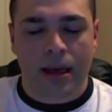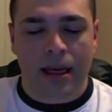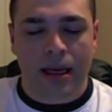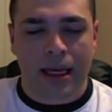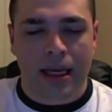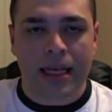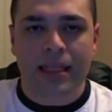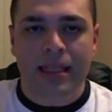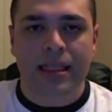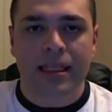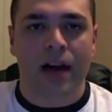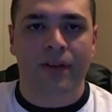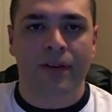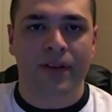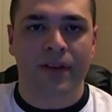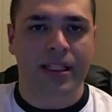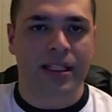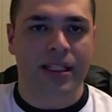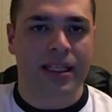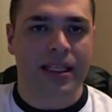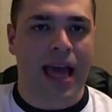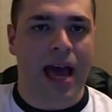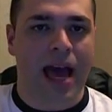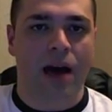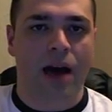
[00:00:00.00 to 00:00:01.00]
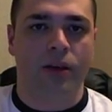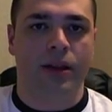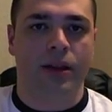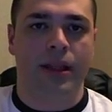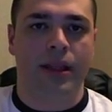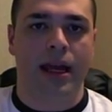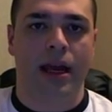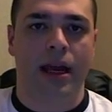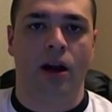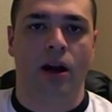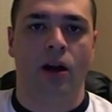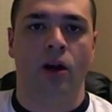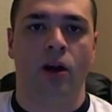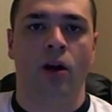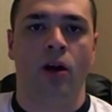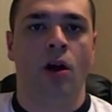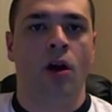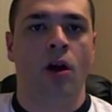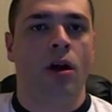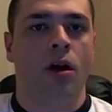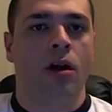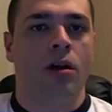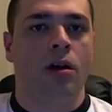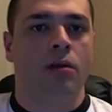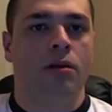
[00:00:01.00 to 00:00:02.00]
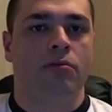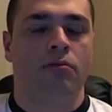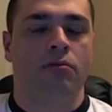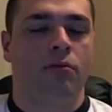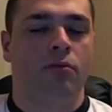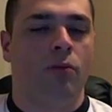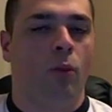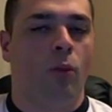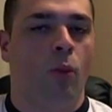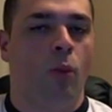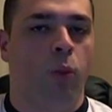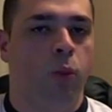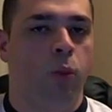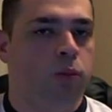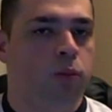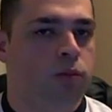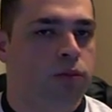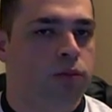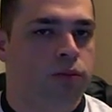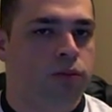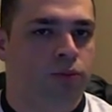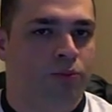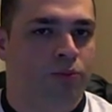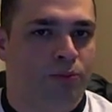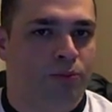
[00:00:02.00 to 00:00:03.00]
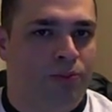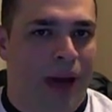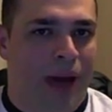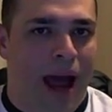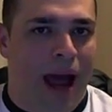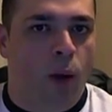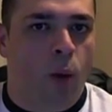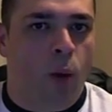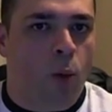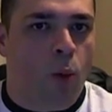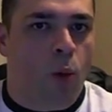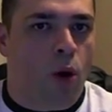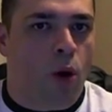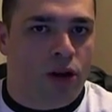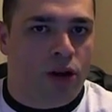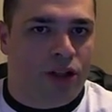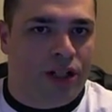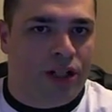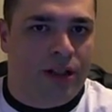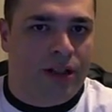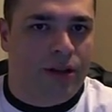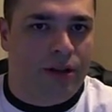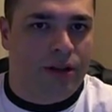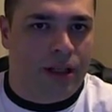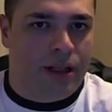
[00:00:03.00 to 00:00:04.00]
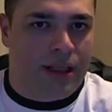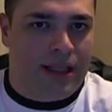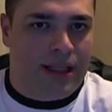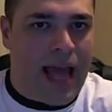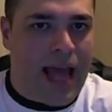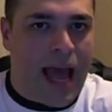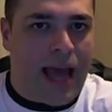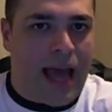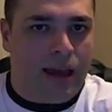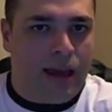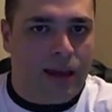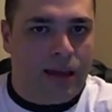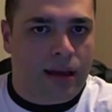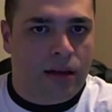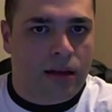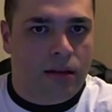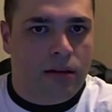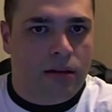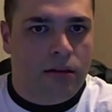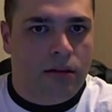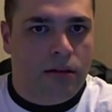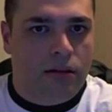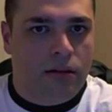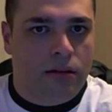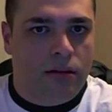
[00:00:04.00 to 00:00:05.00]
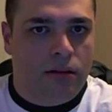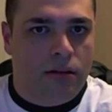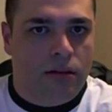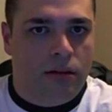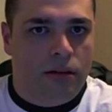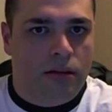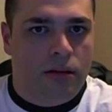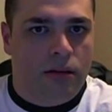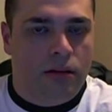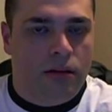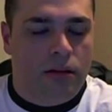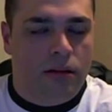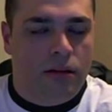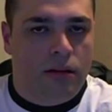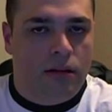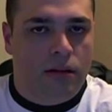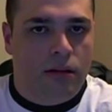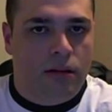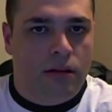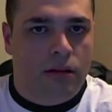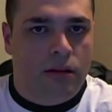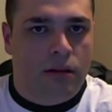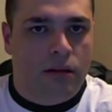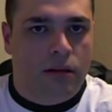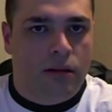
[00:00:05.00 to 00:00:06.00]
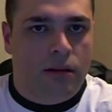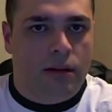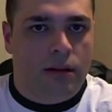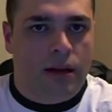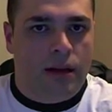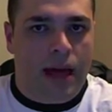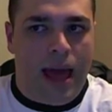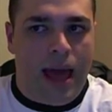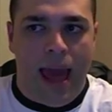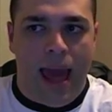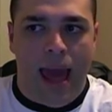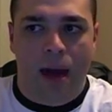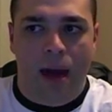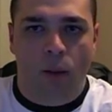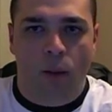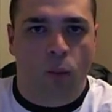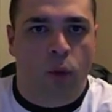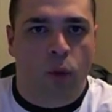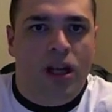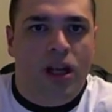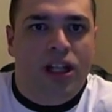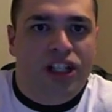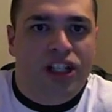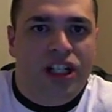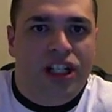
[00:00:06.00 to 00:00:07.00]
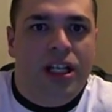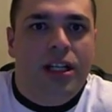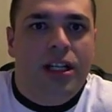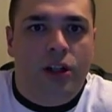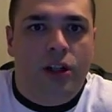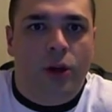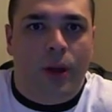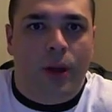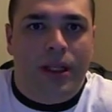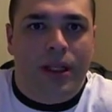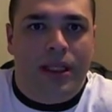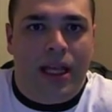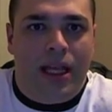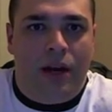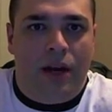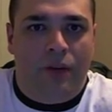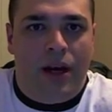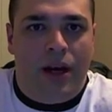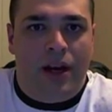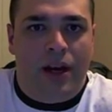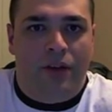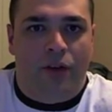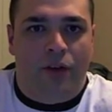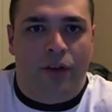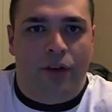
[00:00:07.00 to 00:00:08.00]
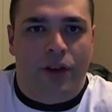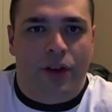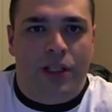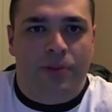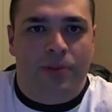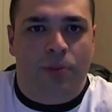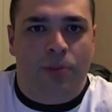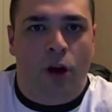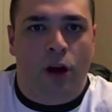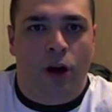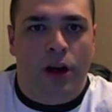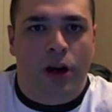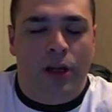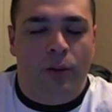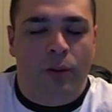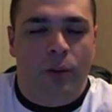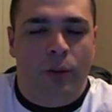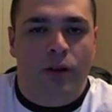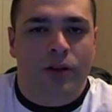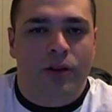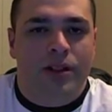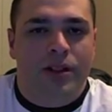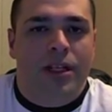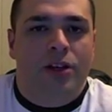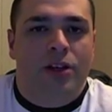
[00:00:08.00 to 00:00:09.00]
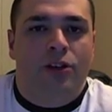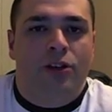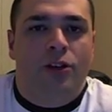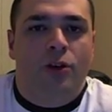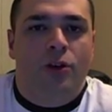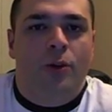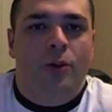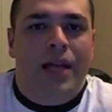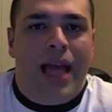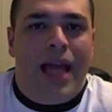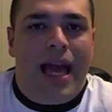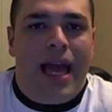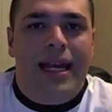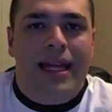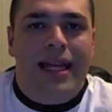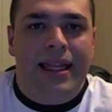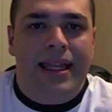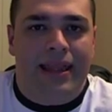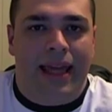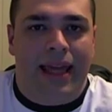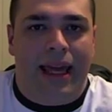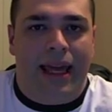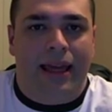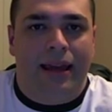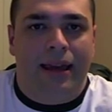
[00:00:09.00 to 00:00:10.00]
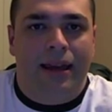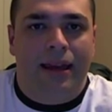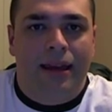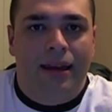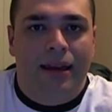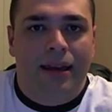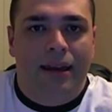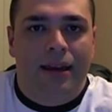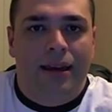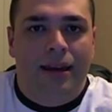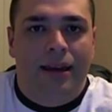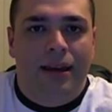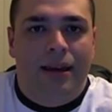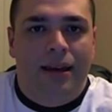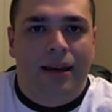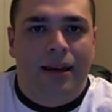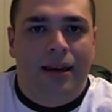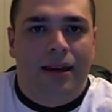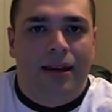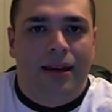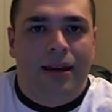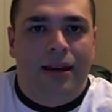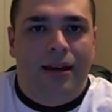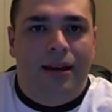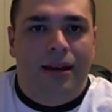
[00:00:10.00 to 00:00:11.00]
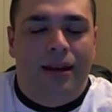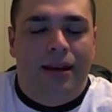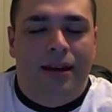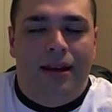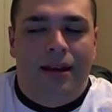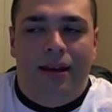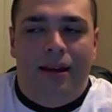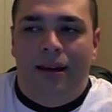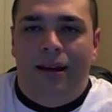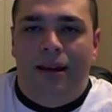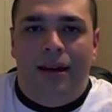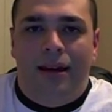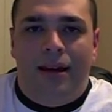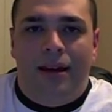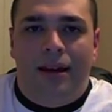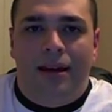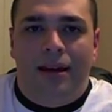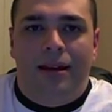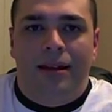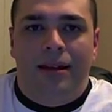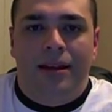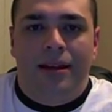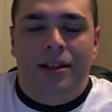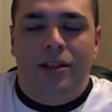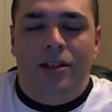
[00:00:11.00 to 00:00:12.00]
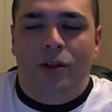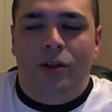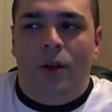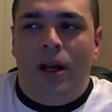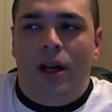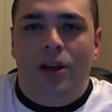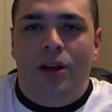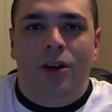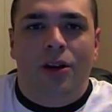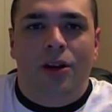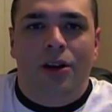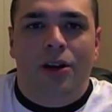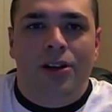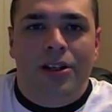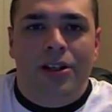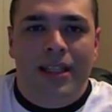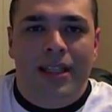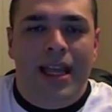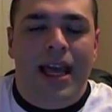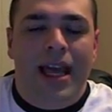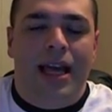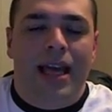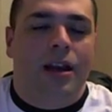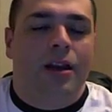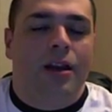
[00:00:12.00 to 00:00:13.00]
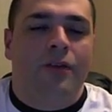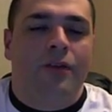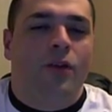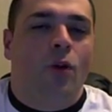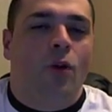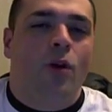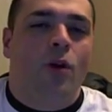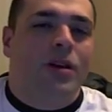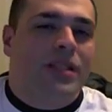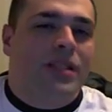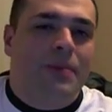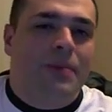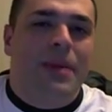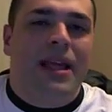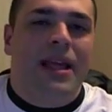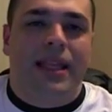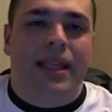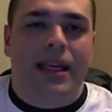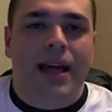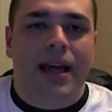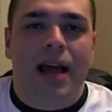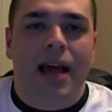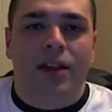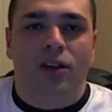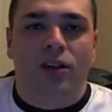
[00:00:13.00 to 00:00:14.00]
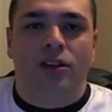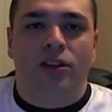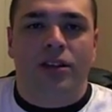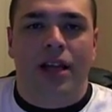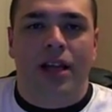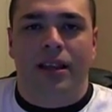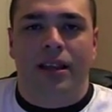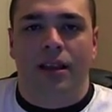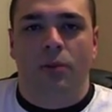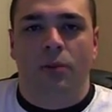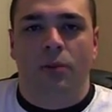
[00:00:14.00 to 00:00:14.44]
He's obviously out there. Yeah, when I make videos, I like to show the video clip of what I'm actually talking about as I'm talking about it. It's not all that easy to be on the camera for an extended period of time. I don't know how people like the Archfiend do it.